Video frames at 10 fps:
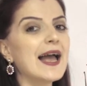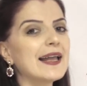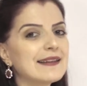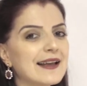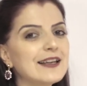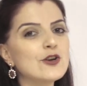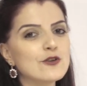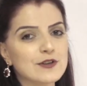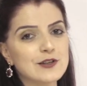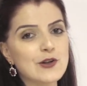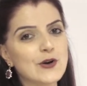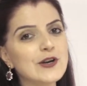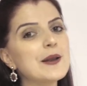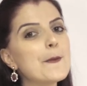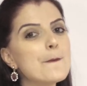and then you will
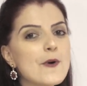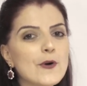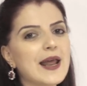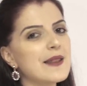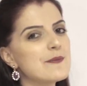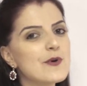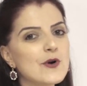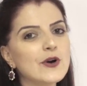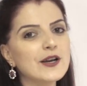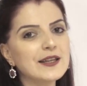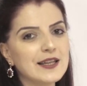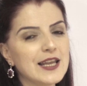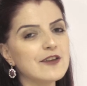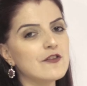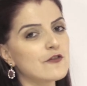learn more and more
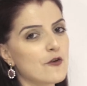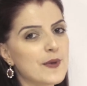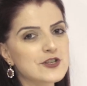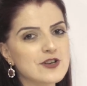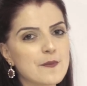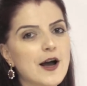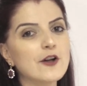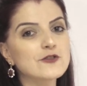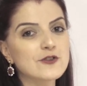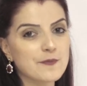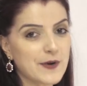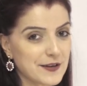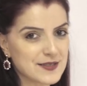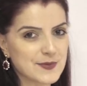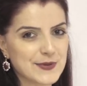new information about
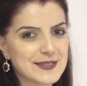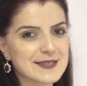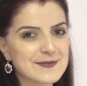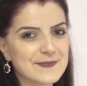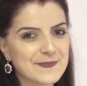participles.